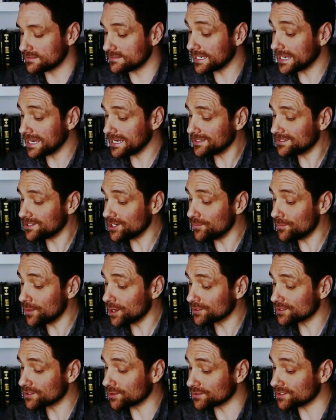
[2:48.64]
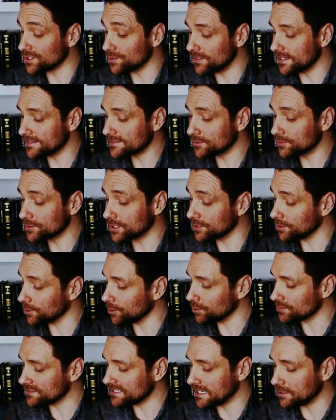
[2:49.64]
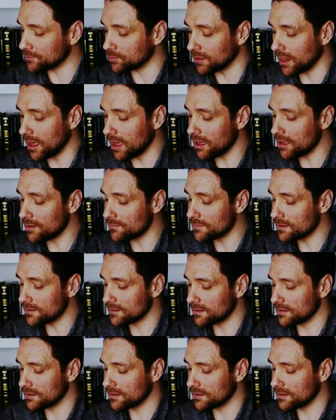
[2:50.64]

digging too much or too little can cause equal harm,